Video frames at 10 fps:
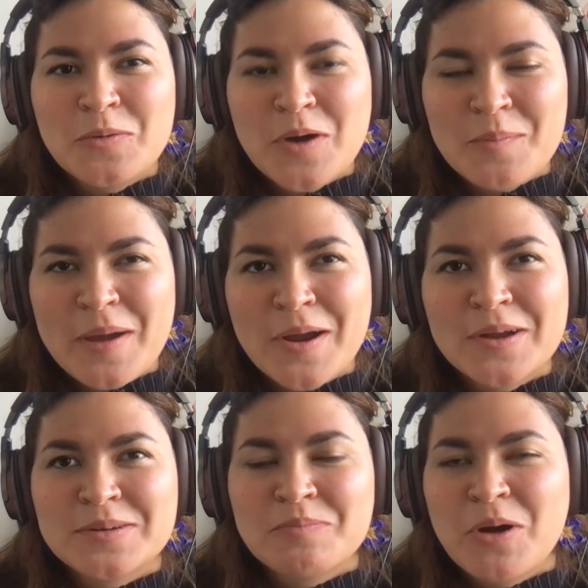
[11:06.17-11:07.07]
a
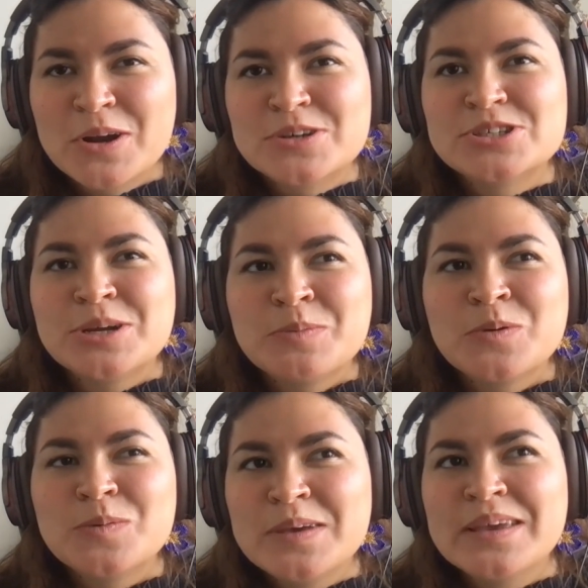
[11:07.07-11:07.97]
parent partnership
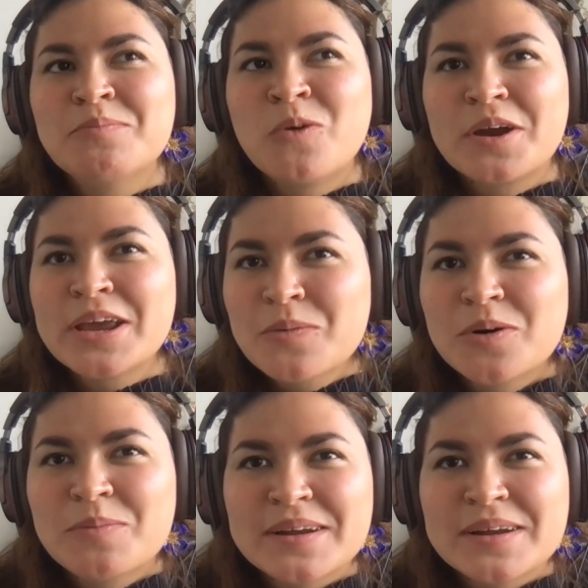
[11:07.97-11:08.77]
could be more equal, but